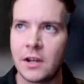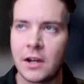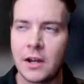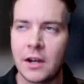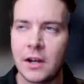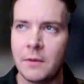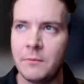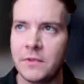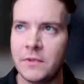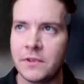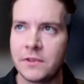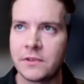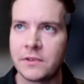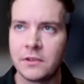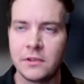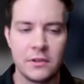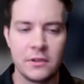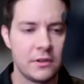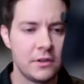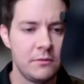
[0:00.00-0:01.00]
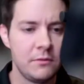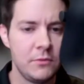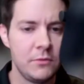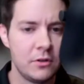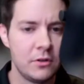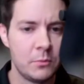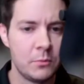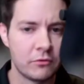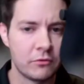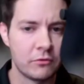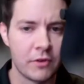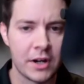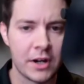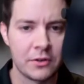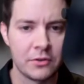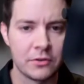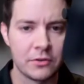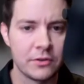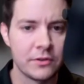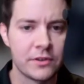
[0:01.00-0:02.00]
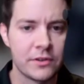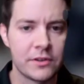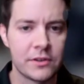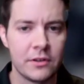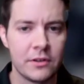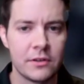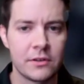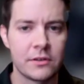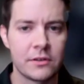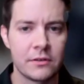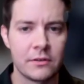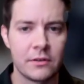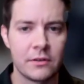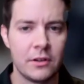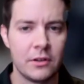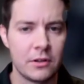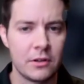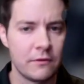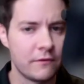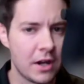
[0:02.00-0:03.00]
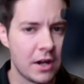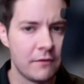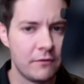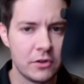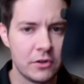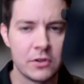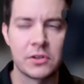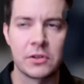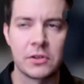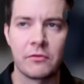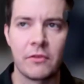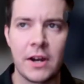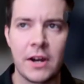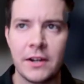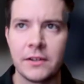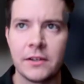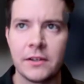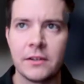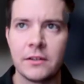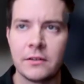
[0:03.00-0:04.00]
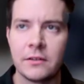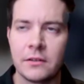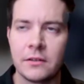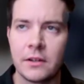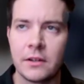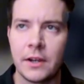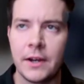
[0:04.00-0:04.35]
There's immutable records. So there's a lot of governance around it.